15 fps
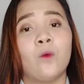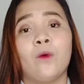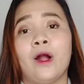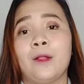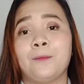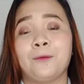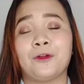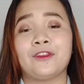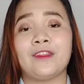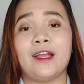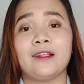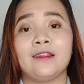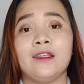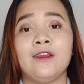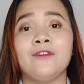while
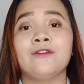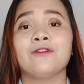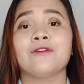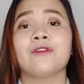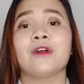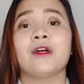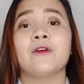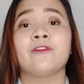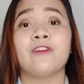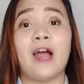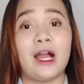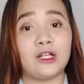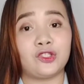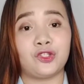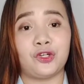protective
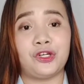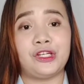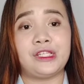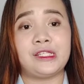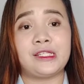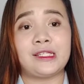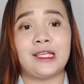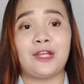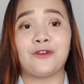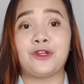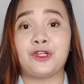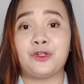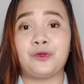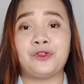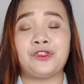factors can
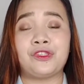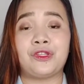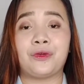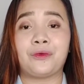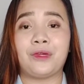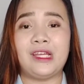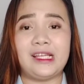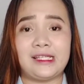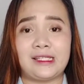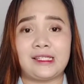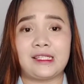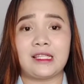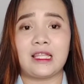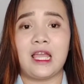reduce the risk.